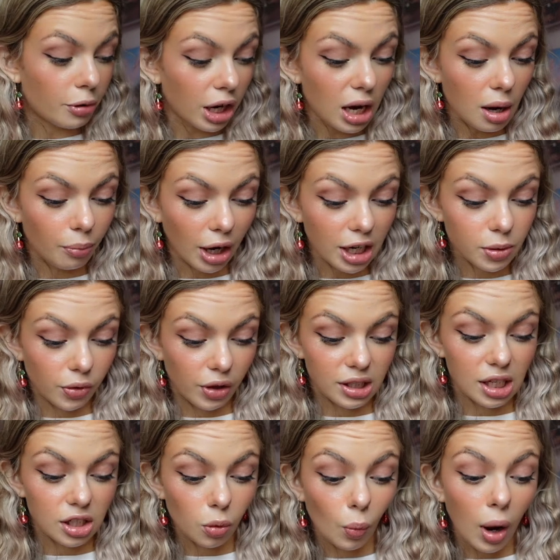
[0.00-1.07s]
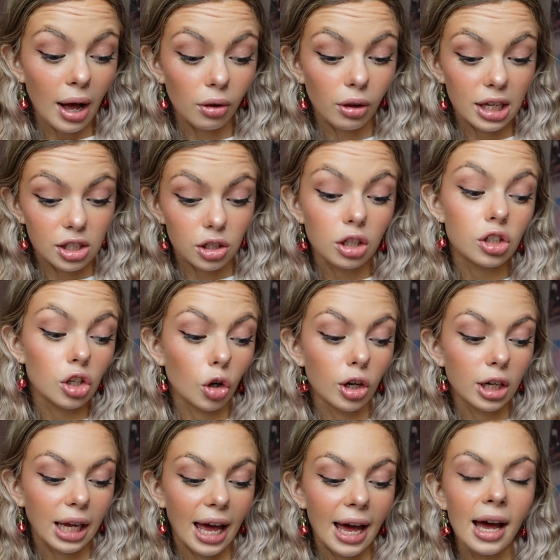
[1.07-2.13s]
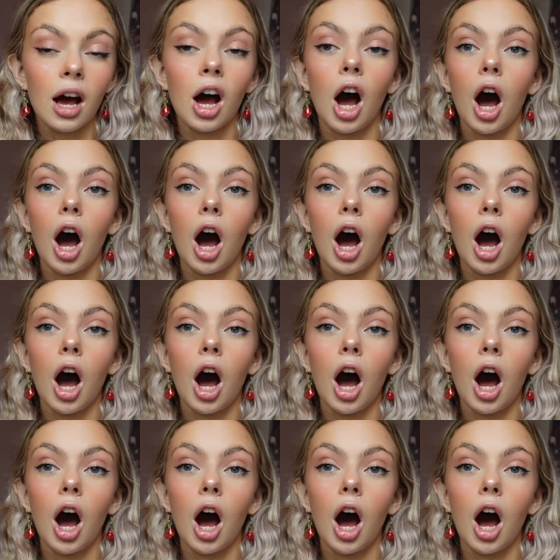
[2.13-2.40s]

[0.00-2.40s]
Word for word: pretty impressed with this it's a well it's it's a good kit